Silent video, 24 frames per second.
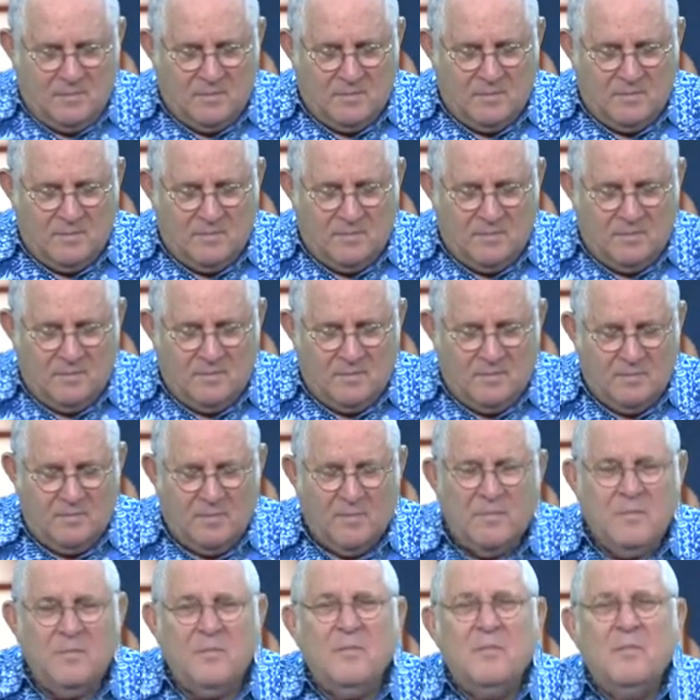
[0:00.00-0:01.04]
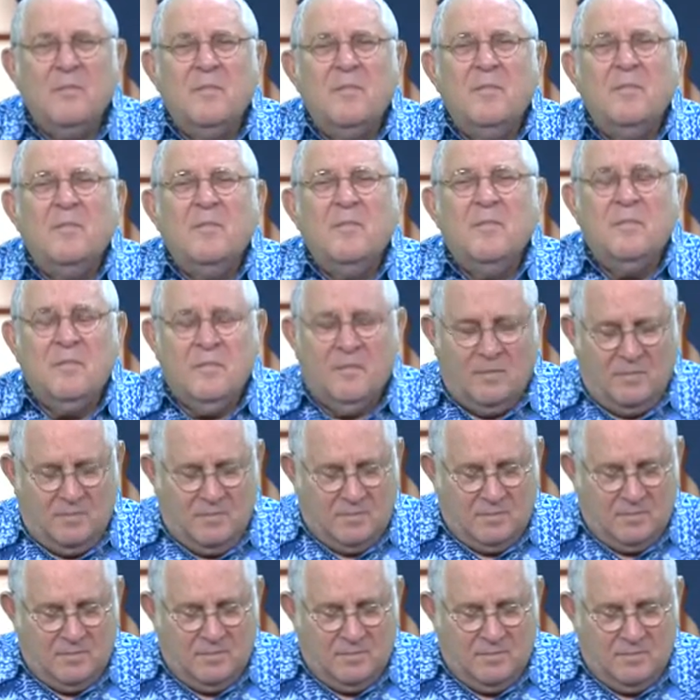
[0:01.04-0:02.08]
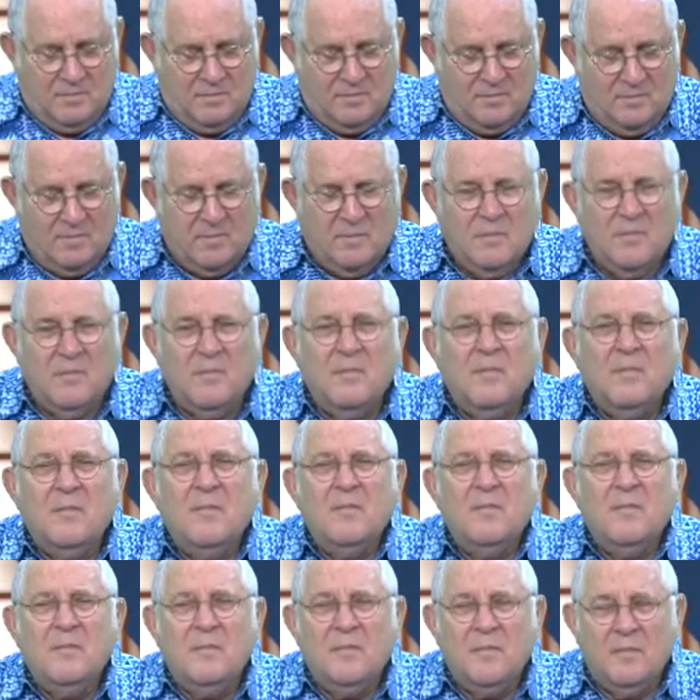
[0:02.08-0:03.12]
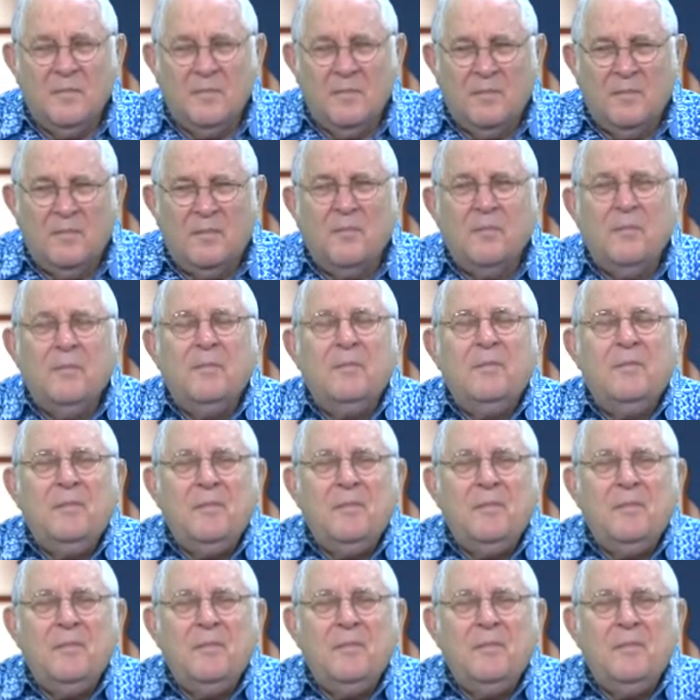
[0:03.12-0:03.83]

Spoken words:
The person shown says nothing.